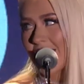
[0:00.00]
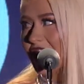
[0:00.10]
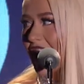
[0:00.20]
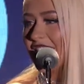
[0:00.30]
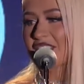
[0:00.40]

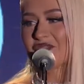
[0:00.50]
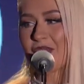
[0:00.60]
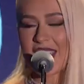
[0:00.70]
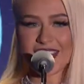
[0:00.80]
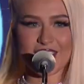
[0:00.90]
Thank you,
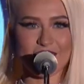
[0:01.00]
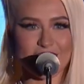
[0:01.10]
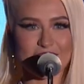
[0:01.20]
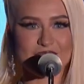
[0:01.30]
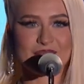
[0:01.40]

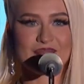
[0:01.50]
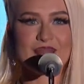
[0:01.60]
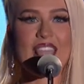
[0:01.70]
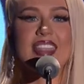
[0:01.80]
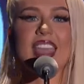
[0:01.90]
Michael.
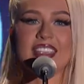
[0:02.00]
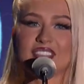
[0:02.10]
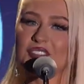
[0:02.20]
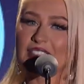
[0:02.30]
Thank you,